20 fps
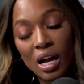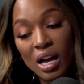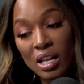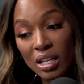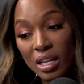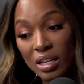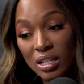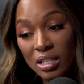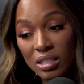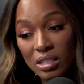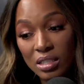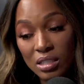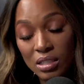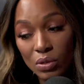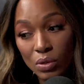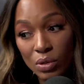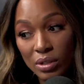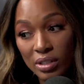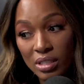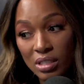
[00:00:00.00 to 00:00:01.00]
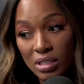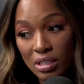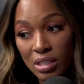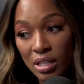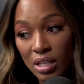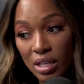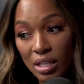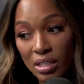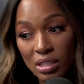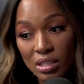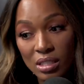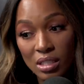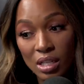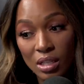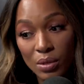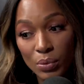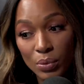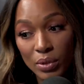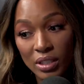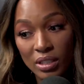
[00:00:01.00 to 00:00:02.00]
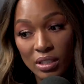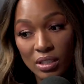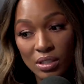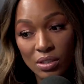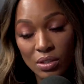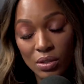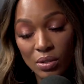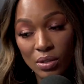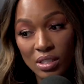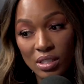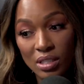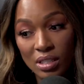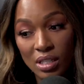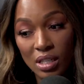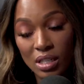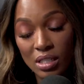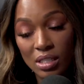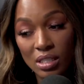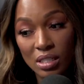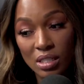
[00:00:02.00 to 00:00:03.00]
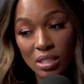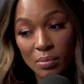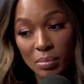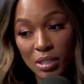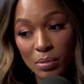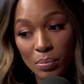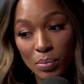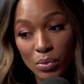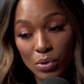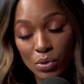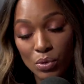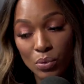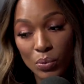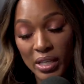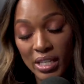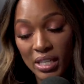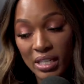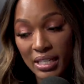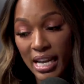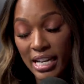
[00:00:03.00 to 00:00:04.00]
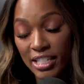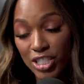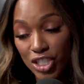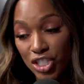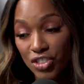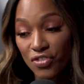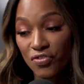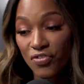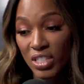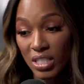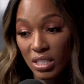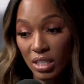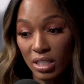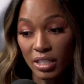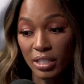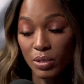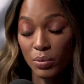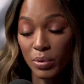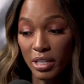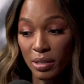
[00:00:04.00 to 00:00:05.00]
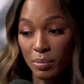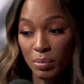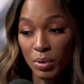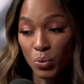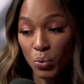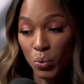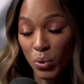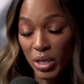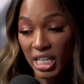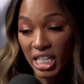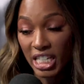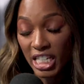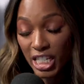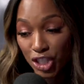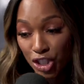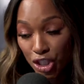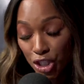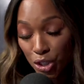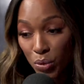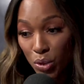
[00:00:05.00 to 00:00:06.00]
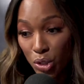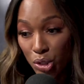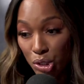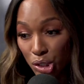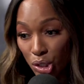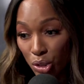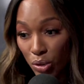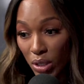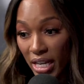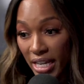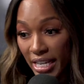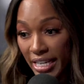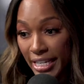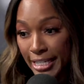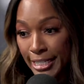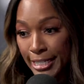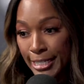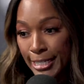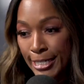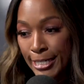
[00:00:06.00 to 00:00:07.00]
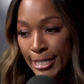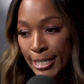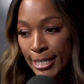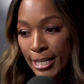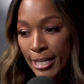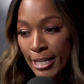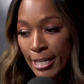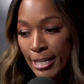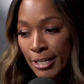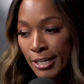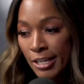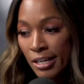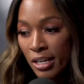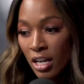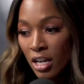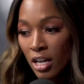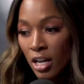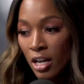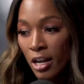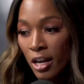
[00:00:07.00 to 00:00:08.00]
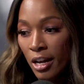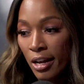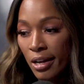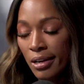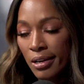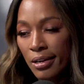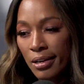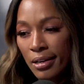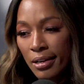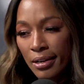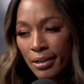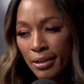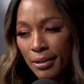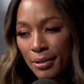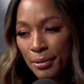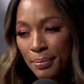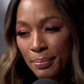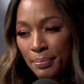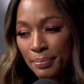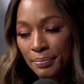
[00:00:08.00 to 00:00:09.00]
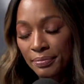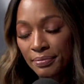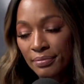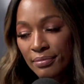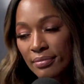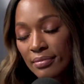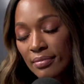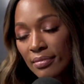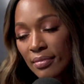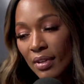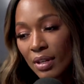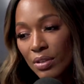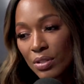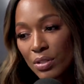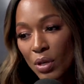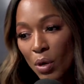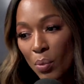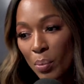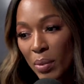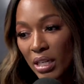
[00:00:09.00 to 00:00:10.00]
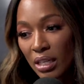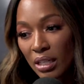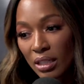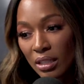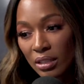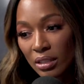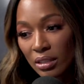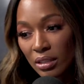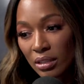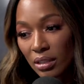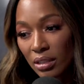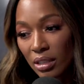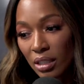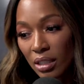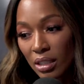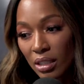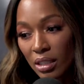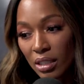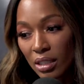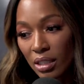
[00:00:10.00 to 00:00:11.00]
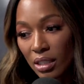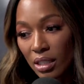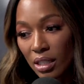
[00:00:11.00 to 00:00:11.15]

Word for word: I like good stories. I like just telling really good stories. I like to see people win, not just physically win, but win in general. So like, um, there's so many. Uh,